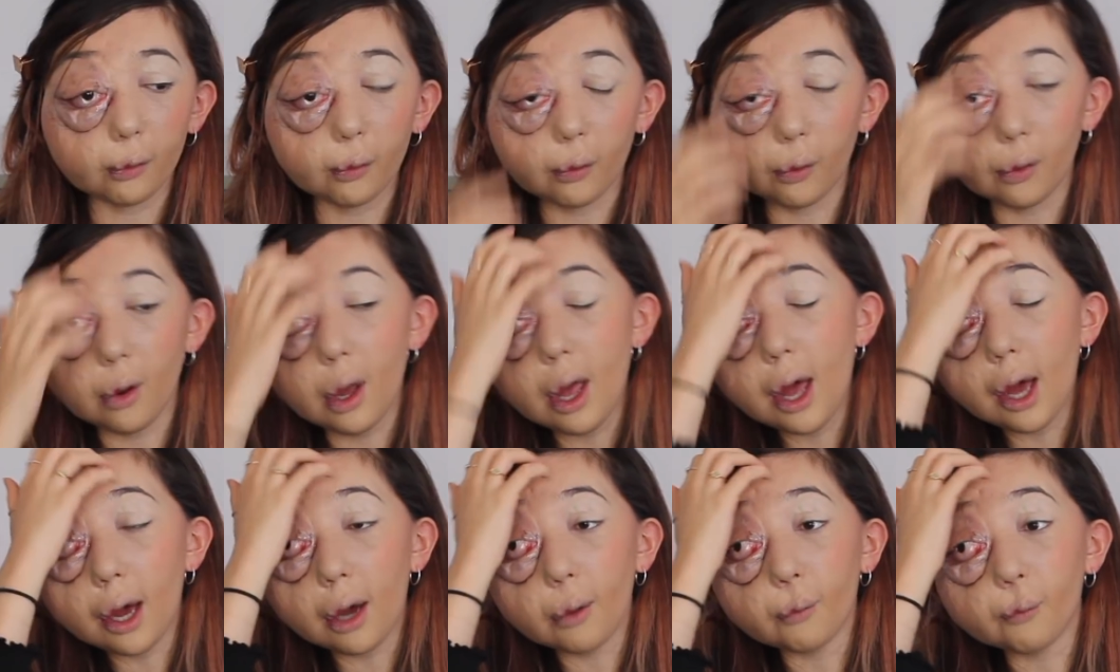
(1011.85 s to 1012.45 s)
or
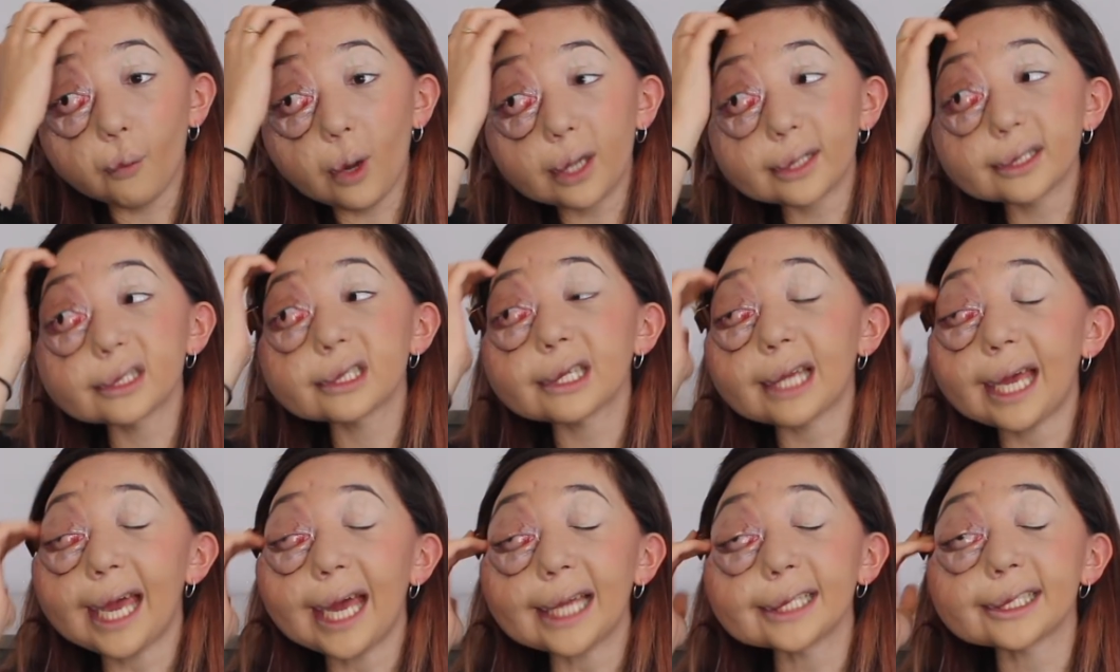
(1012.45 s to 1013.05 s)

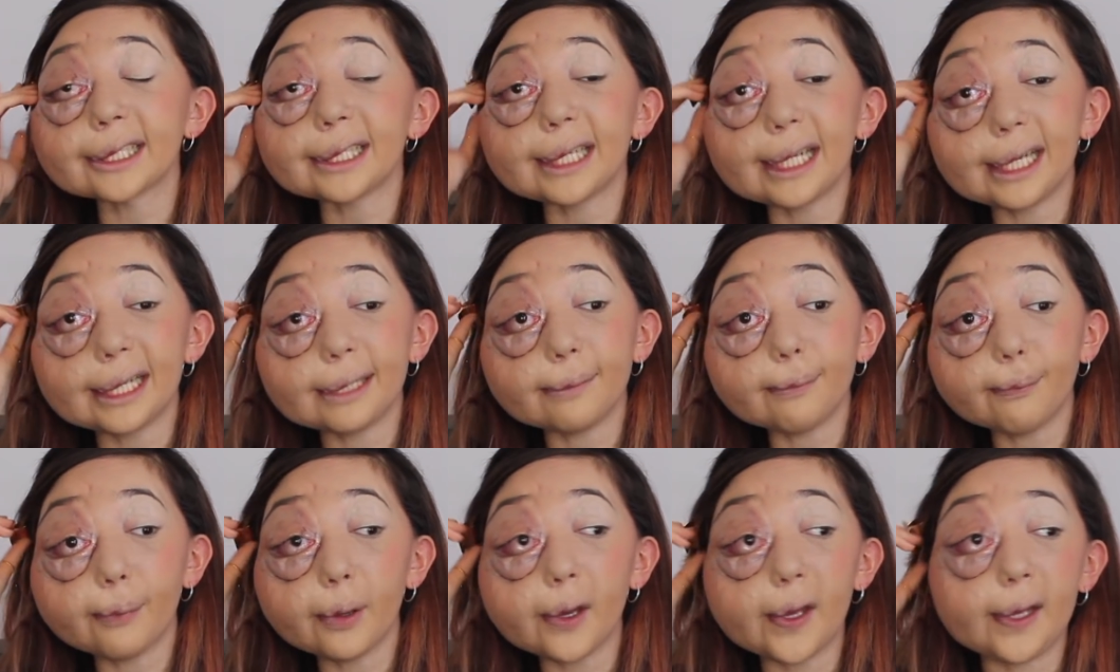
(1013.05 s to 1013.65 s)
once I
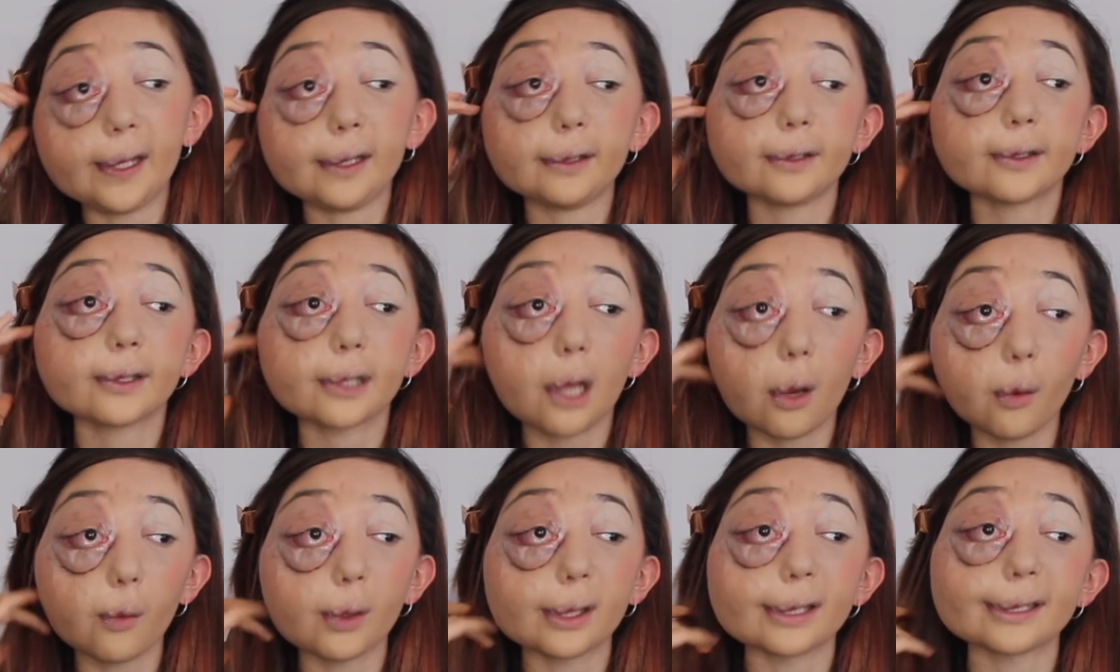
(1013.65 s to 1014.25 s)
actually put in
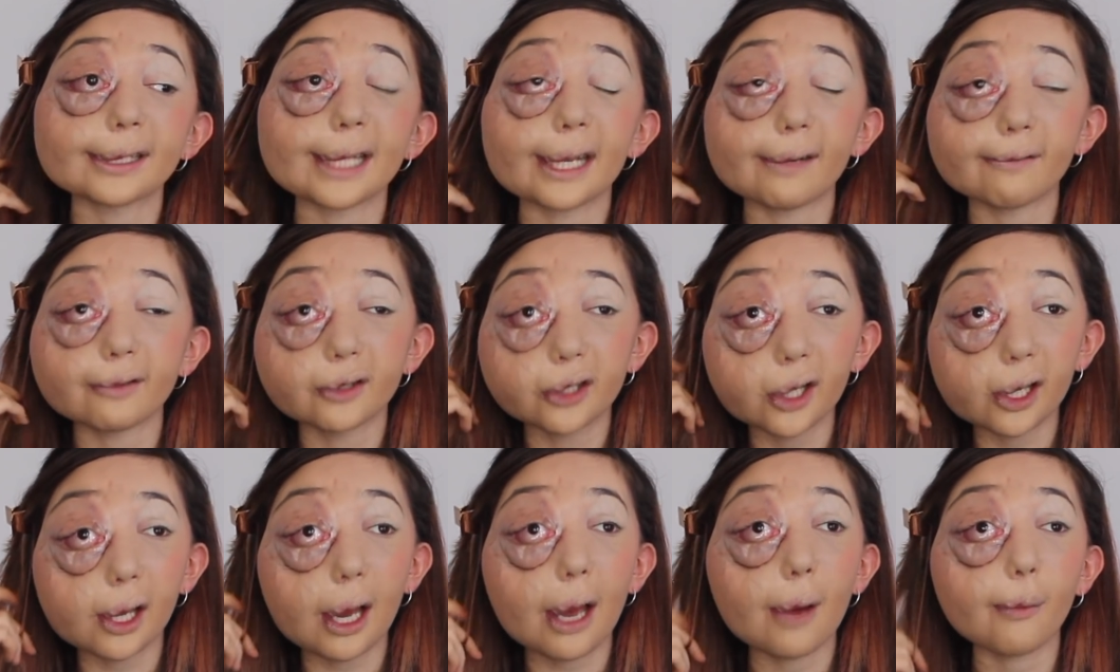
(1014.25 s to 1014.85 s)
salt instead of
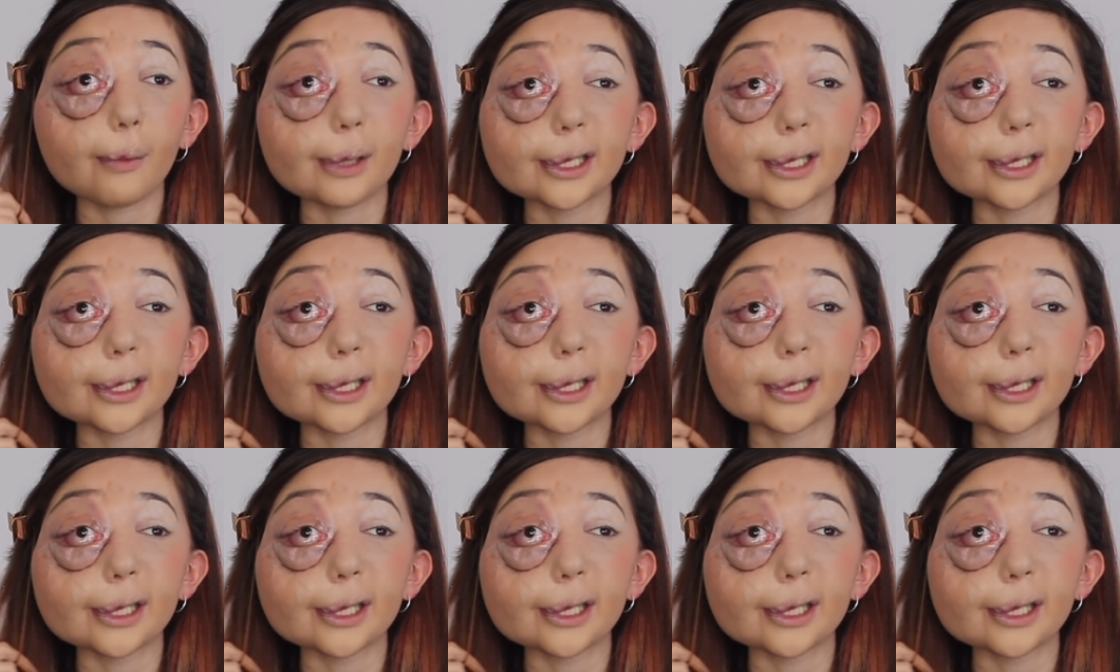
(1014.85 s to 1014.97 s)
sugar,